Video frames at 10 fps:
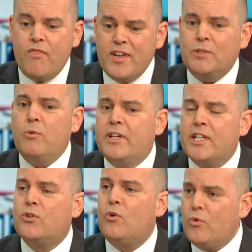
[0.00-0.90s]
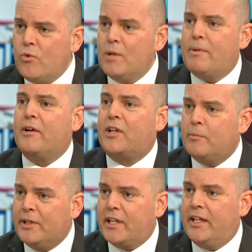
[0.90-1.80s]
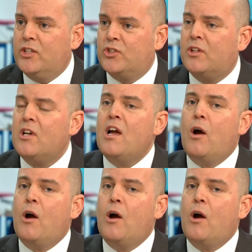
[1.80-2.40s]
This work is all about community cohesion.